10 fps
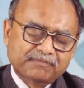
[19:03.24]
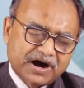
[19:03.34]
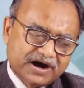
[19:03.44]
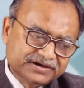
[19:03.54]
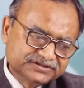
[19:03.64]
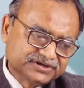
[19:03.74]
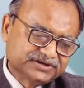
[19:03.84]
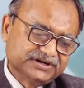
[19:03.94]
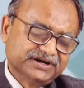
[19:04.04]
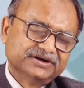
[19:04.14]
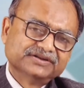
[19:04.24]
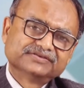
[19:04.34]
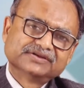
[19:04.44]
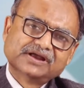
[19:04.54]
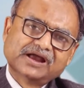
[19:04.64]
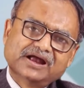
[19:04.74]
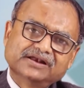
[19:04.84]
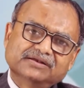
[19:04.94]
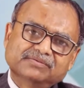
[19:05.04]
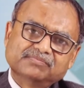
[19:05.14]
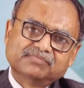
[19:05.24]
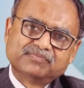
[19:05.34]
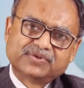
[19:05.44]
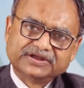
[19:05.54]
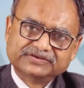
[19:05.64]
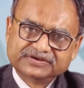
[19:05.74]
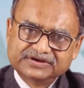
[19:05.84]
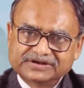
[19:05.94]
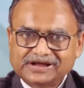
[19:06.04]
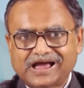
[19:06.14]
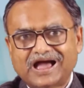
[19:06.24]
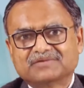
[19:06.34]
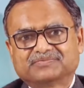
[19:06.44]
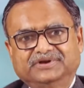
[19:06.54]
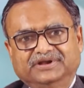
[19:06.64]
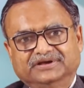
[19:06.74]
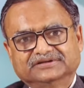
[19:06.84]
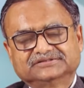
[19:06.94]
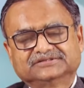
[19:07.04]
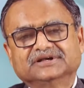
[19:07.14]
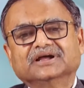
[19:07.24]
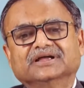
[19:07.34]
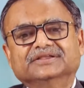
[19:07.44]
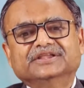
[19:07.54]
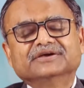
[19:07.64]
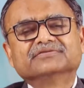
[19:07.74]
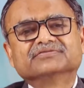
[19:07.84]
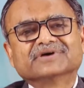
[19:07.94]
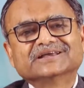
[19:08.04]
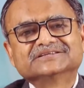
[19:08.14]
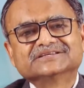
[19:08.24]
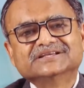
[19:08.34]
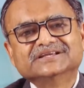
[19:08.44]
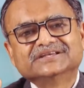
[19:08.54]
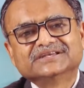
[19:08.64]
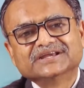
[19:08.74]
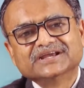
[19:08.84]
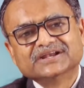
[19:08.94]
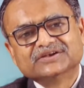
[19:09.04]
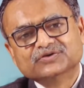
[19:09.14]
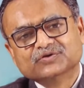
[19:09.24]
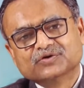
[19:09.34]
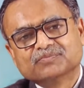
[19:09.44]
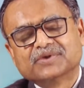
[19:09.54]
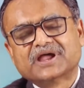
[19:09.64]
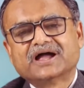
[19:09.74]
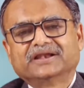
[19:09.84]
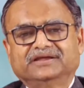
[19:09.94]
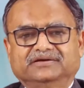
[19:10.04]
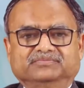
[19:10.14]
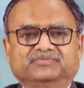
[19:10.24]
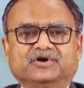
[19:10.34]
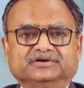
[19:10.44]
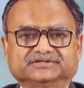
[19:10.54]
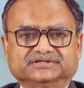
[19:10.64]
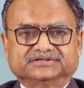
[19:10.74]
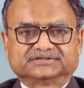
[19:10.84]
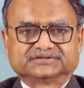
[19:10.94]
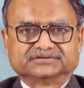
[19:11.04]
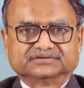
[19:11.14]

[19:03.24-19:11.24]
Past trends and present happenings, they facilitate your planning process,